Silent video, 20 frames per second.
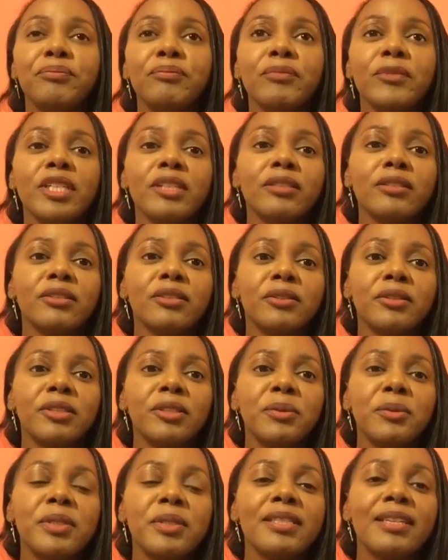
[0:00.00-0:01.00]
So she
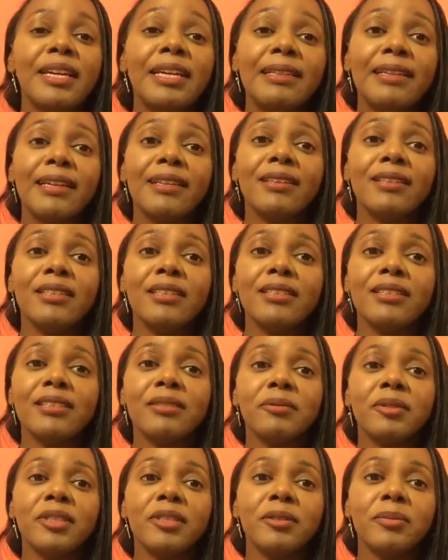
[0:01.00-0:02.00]
was saying that
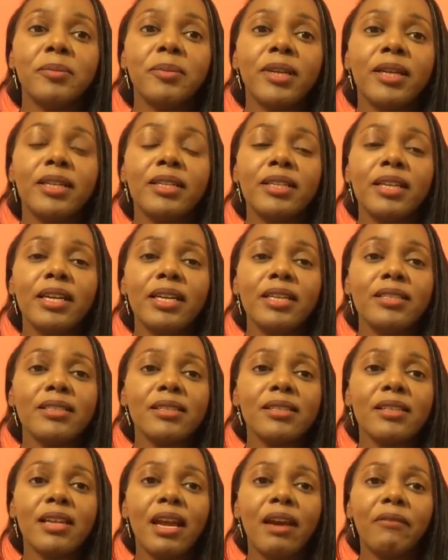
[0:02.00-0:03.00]
these
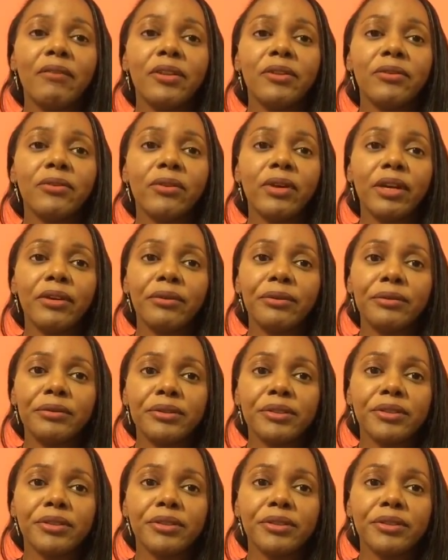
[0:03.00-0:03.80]
plantations have these records.